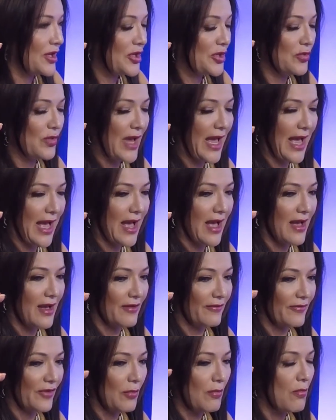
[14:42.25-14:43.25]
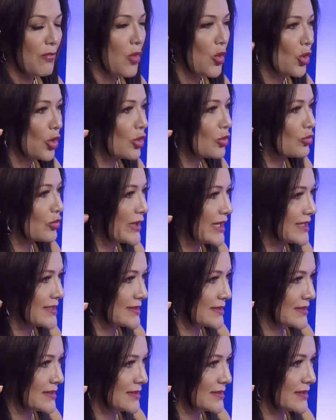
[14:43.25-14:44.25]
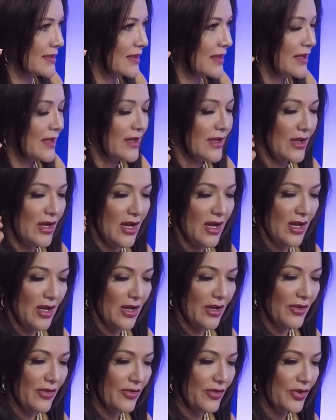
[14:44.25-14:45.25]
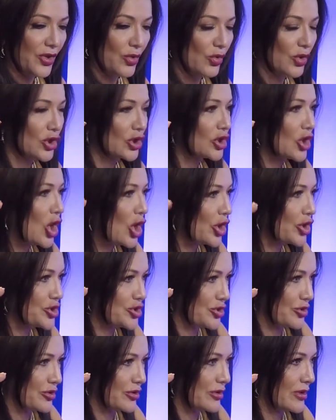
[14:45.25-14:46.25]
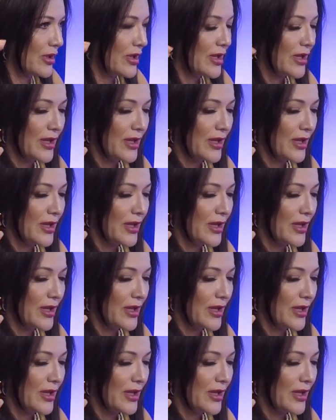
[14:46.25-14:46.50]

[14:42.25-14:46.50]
You have more risks, you're larger.